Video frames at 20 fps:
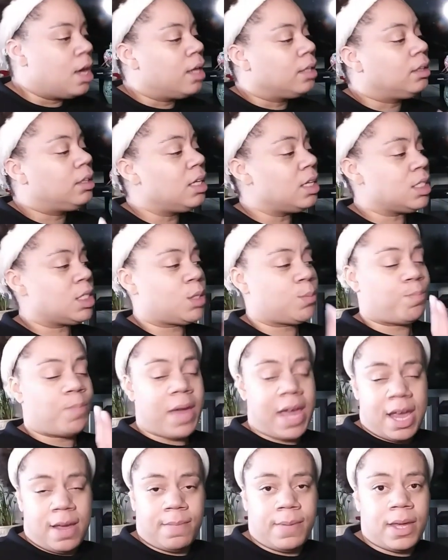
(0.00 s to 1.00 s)
This
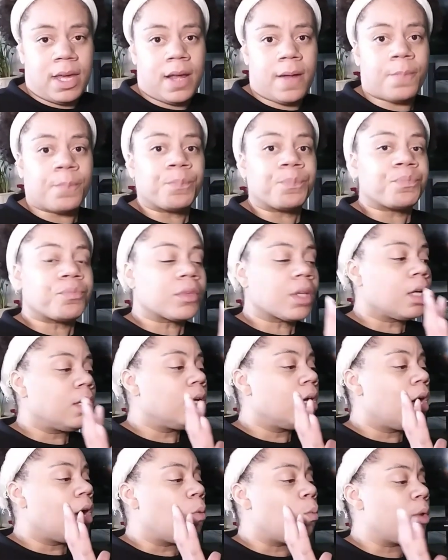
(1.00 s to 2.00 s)
baby,
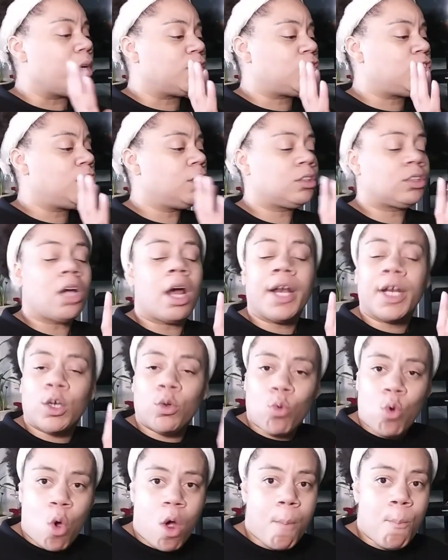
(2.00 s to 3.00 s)
when she started
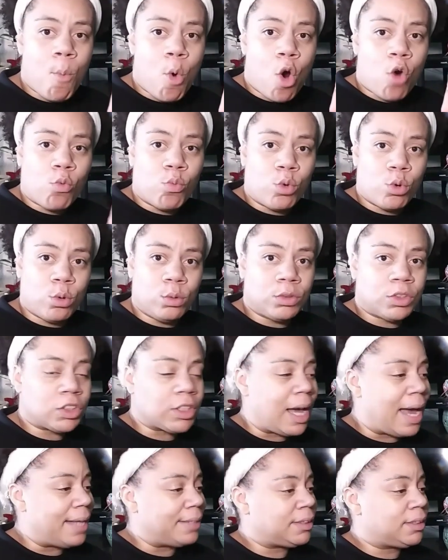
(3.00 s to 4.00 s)
growing more
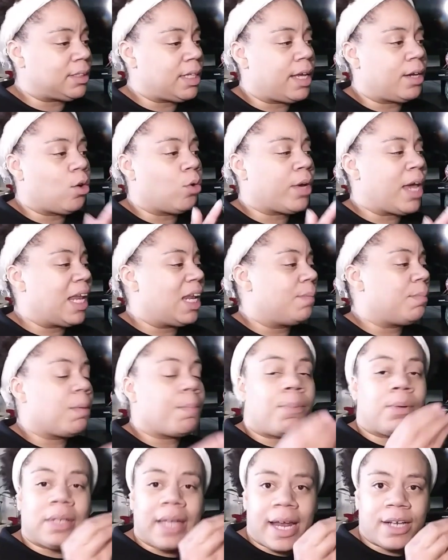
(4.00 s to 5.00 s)
roots, I said, okay, let me
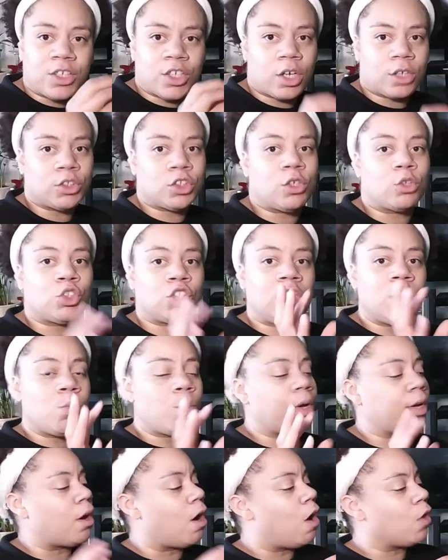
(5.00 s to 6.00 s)
plant her. So she
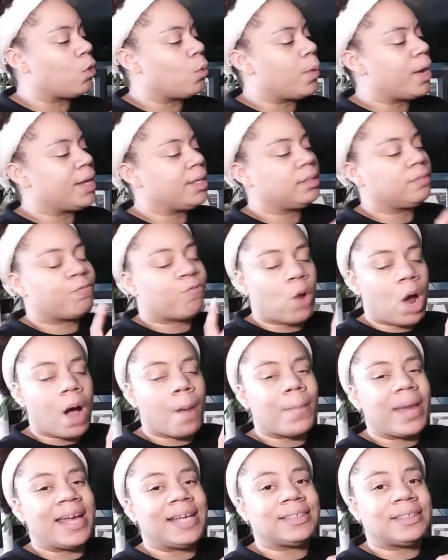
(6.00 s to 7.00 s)
went all the way
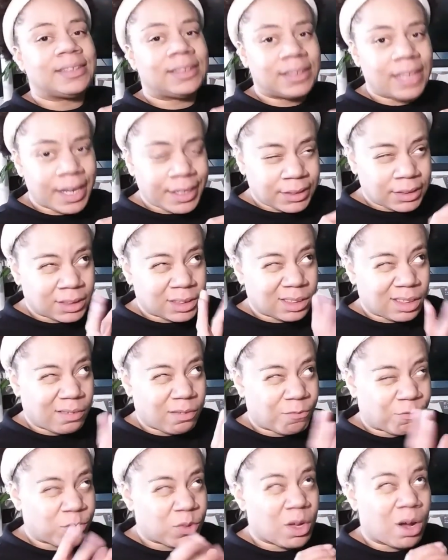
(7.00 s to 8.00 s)
from a
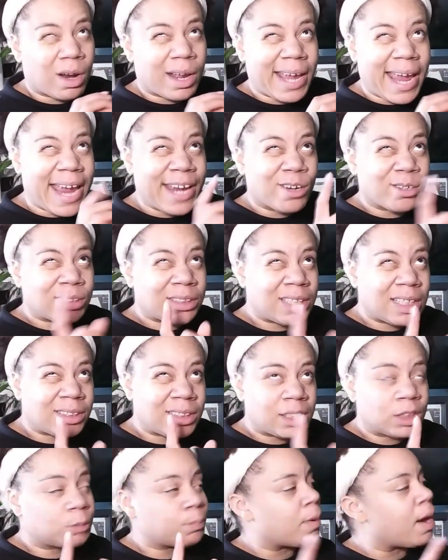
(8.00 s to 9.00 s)
8 or
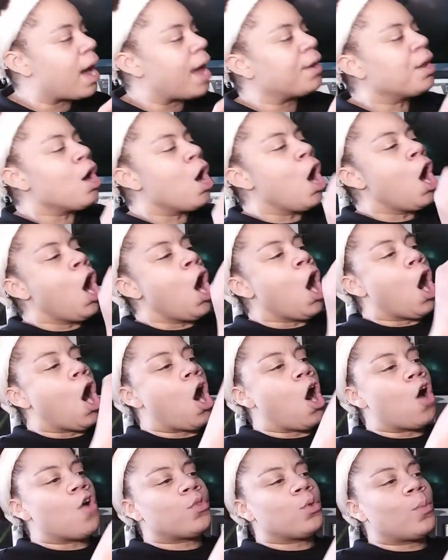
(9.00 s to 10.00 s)
6 inch pot
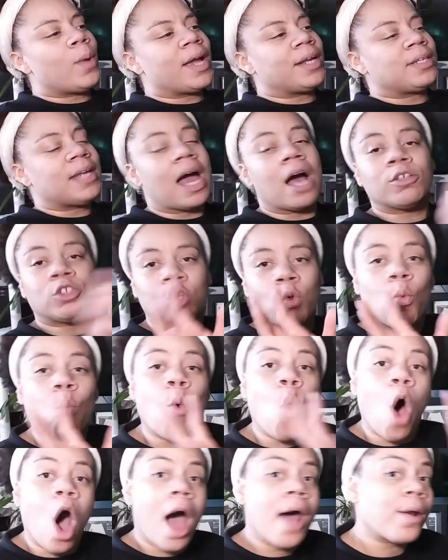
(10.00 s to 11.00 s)
all the way down to
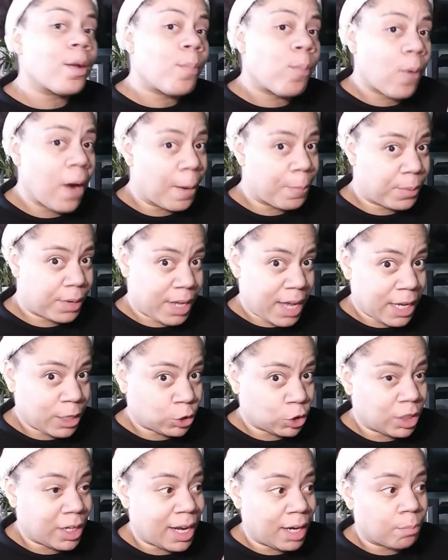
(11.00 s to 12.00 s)
water
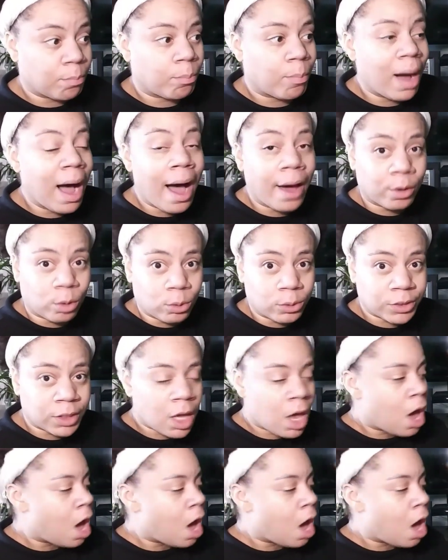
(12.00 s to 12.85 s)
propagation in bottles,